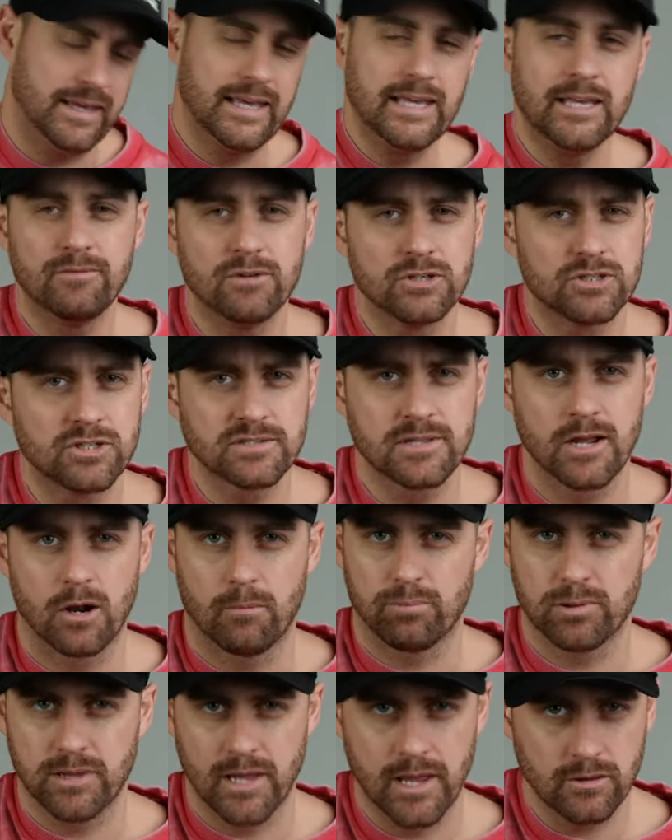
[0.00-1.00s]
Even just there,
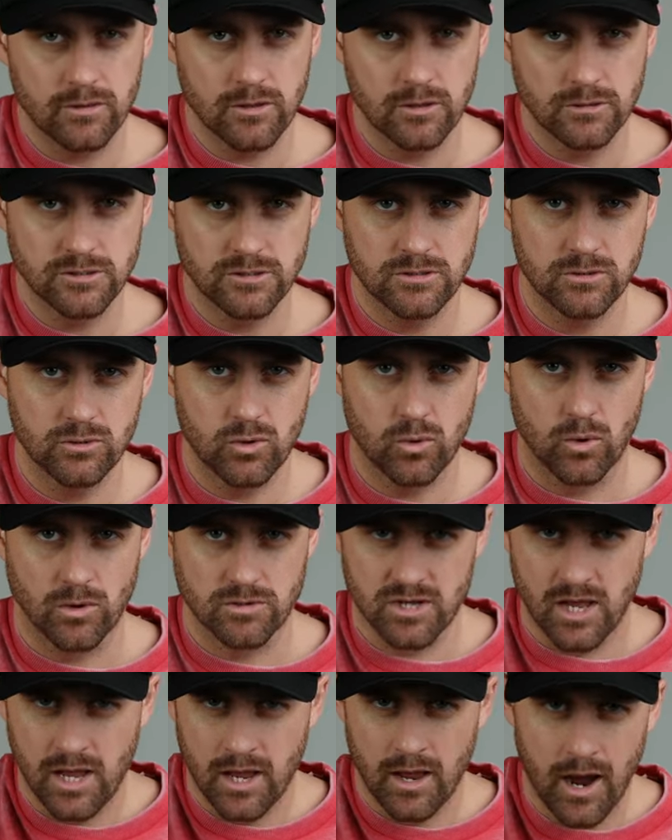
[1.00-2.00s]
playing those two
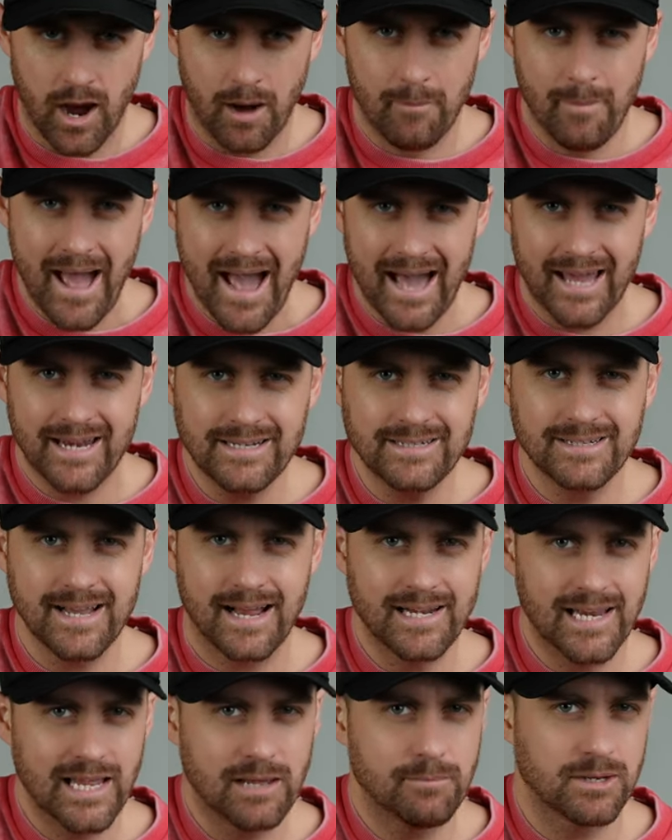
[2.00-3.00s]
chords, I'm adding
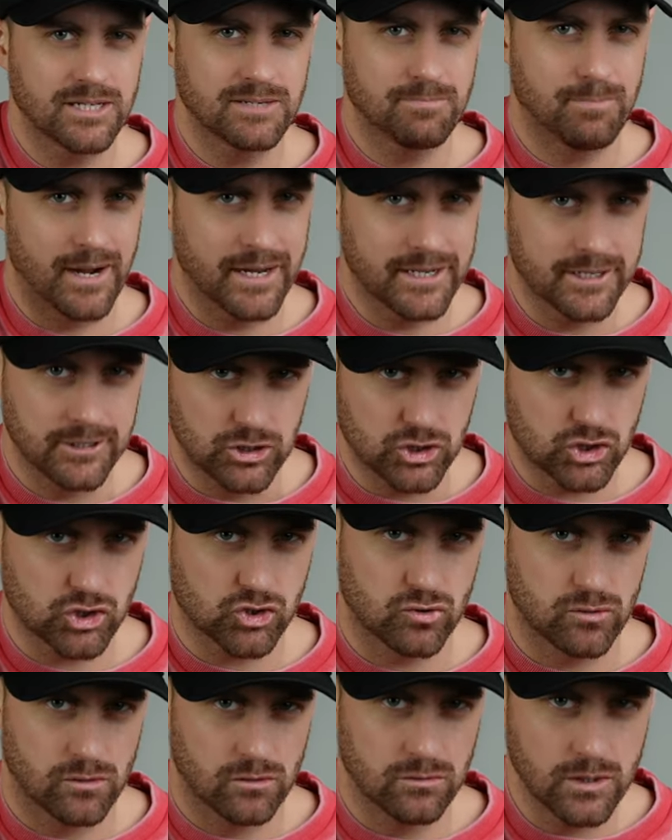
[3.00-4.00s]
dynamics by
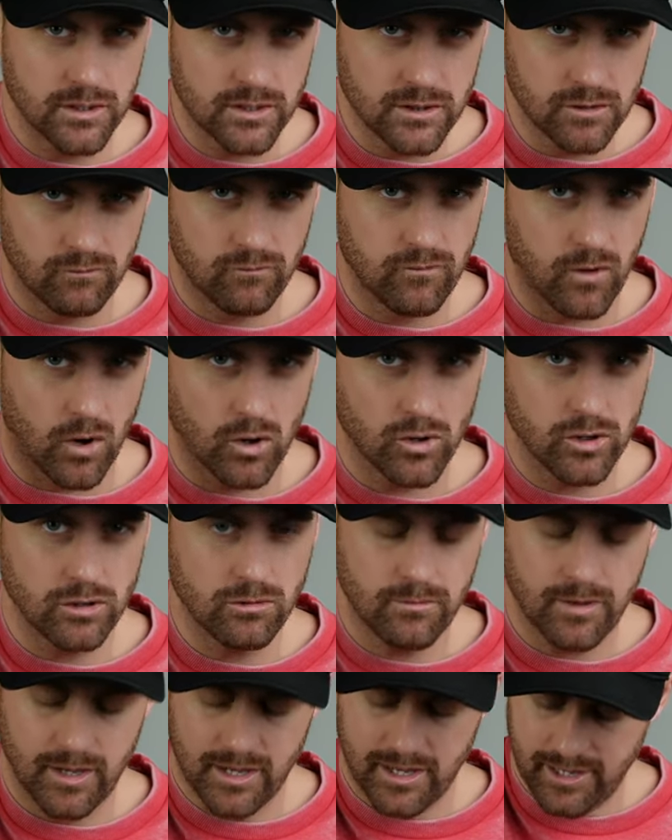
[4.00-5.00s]
controlling the
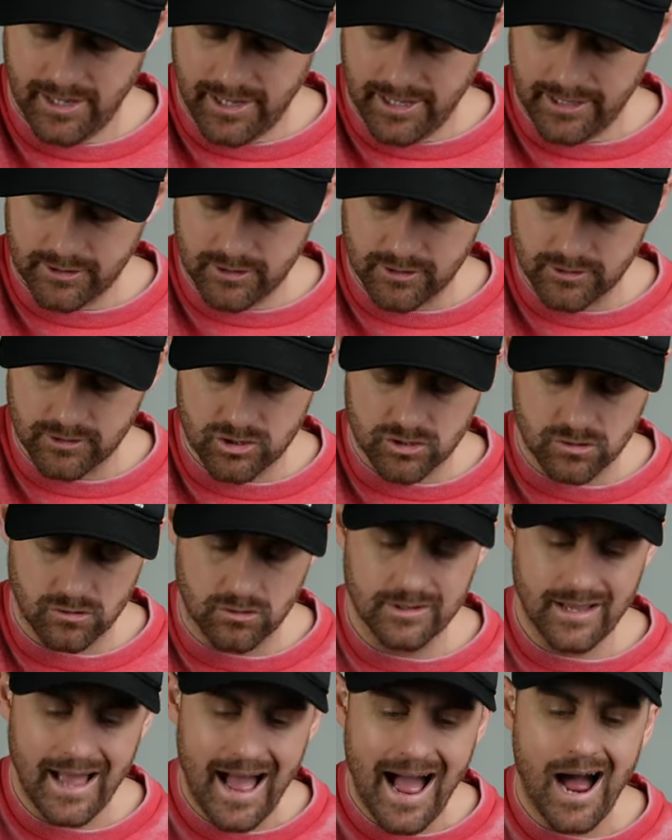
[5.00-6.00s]
volume and
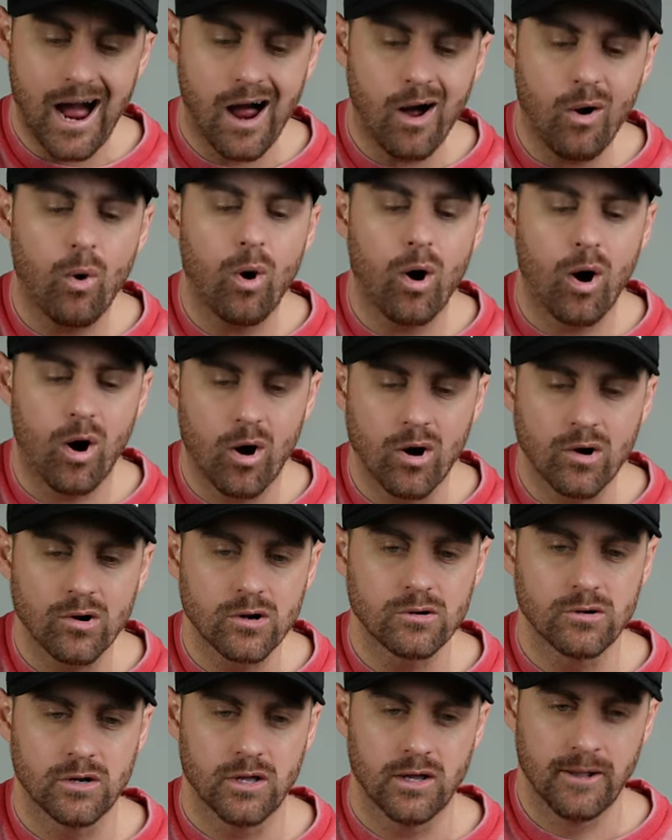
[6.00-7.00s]
controlling how
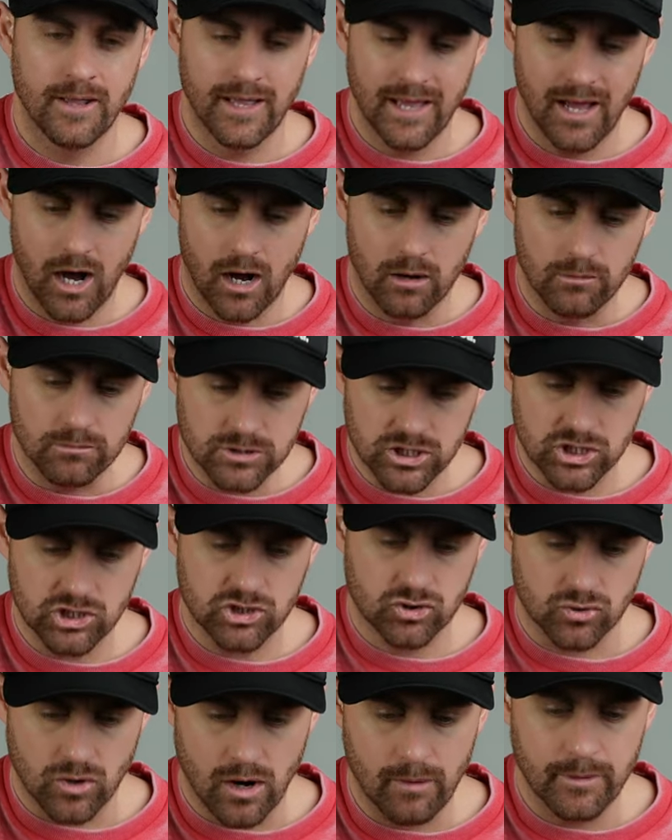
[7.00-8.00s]
hard I'm
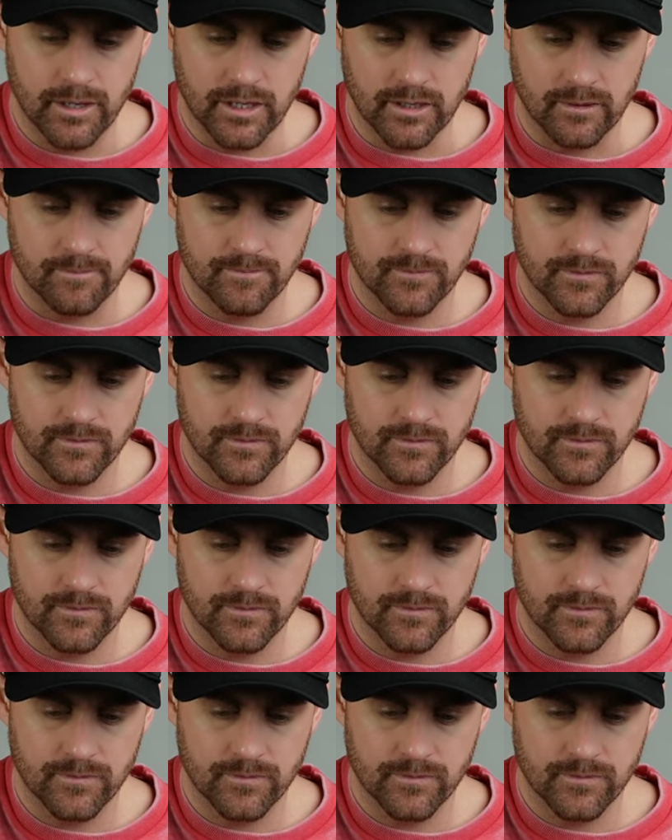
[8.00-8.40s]
strumming.